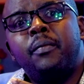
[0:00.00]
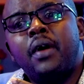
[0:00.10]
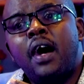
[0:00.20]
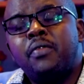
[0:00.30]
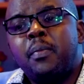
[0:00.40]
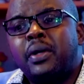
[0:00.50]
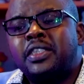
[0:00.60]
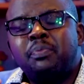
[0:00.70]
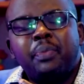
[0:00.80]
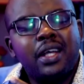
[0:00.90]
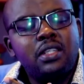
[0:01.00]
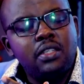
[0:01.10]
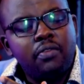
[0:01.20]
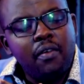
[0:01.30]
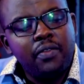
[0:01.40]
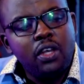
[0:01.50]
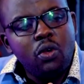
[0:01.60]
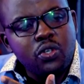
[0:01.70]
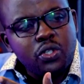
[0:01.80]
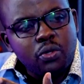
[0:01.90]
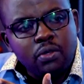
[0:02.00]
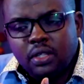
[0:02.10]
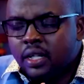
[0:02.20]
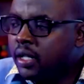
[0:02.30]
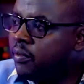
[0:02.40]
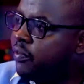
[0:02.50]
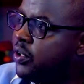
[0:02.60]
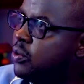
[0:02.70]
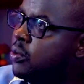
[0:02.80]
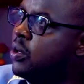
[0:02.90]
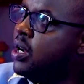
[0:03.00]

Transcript: have the perspective, have the notion that if you